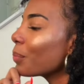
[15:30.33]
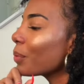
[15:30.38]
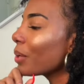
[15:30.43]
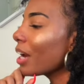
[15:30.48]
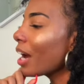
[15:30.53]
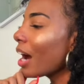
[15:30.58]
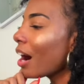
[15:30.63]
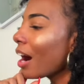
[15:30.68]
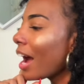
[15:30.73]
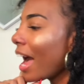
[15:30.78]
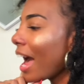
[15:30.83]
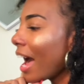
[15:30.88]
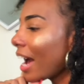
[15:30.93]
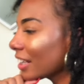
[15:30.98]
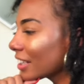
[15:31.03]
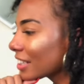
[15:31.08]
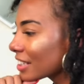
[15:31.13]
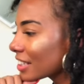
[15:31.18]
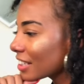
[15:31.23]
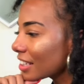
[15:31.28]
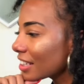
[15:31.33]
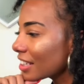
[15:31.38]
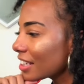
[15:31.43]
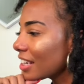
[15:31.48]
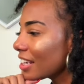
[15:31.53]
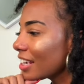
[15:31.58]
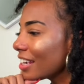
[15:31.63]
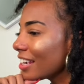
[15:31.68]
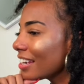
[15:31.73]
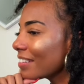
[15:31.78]
We are
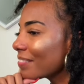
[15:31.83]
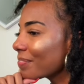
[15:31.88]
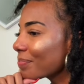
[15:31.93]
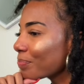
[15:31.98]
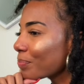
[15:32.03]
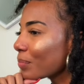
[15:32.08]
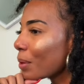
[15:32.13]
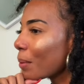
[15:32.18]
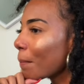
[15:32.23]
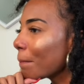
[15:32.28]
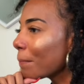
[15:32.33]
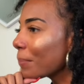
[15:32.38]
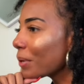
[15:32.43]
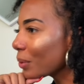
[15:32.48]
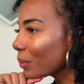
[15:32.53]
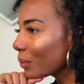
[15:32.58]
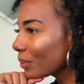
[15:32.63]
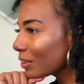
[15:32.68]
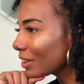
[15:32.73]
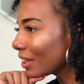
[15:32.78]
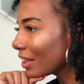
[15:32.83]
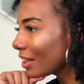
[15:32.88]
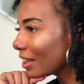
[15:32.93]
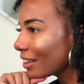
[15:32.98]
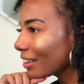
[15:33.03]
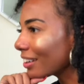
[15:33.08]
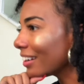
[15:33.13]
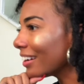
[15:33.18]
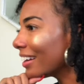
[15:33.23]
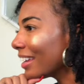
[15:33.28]
actually
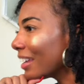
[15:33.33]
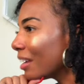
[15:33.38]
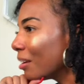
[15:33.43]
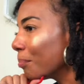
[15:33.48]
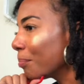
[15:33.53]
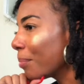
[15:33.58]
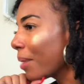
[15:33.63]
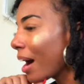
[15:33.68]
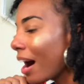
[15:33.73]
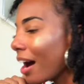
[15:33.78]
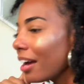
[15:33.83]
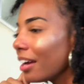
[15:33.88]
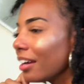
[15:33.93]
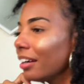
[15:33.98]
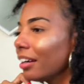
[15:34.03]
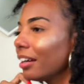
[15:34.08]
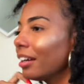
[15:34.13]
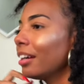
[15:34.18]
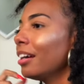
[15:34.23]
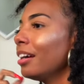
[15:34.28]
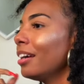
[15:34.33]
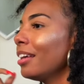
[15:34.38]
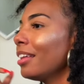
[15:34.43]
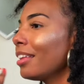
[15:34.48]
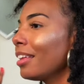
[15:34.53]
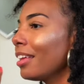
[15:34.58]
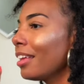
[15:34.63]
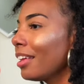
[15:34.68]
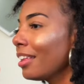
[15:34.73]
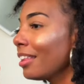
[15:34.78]
building an empire
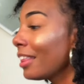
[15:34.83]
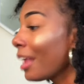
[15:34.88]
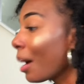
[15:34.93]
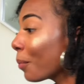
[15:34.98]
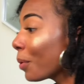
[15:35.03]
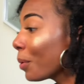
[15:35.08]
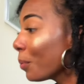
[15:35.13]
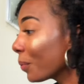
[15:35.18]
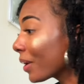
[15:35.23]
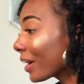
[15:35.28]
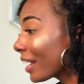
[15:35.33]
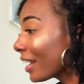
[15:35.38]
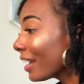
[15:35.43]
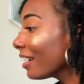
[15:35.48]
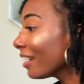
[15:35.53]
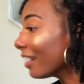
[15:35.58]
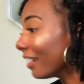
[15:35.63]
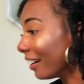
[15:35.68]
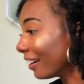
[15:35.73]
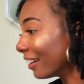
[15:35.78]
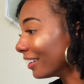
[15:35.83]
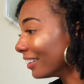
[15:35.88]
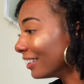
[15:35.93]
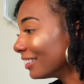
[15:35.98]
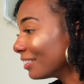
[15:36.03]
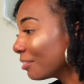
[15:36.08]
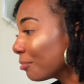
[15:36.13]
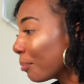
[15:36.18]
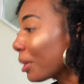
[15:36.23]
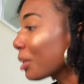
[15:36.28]
that we were here.
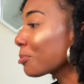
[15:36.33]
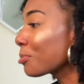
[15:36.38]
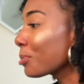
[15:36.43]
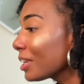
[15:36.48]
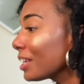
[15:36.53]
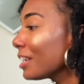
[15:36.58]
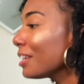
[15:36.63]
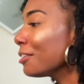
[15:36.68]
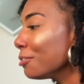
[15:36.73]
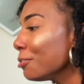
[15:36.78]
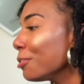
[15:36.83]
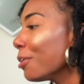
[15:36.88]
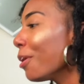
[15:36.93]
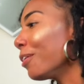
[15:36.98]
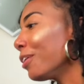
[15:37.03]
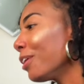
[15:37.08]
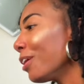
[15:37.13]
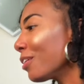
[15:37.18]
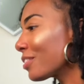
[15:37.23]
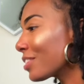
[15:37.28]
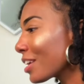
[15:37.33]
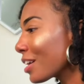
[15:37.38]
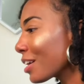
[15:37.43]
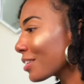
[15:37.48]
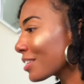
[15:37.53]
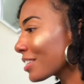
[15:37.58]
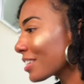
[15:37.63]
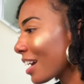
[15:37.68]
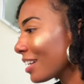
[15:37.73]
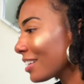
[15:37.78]
Best believe you're going to know
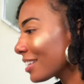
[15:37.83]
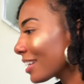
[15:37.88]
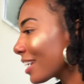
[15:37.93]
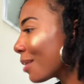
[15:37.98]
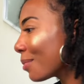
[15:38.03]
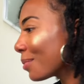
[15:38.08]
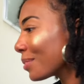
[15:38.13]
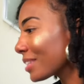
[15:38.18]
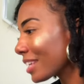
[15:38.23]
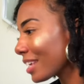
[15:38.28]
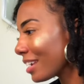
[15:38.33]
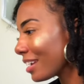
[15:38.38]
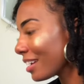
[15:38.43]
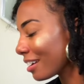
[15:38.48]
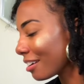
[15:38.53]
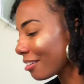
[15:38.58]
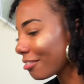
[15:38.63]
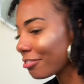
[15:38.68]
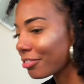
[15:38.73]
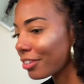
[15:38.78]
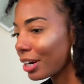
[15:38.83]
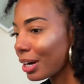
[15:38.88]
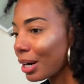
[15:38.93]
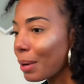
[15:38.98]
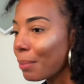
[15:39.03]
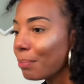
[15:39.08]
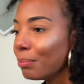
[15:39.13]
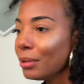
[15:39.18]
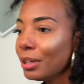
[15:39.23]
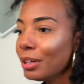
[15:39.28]
Tara Chantel was here
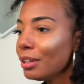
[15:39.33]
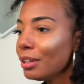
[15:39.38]
from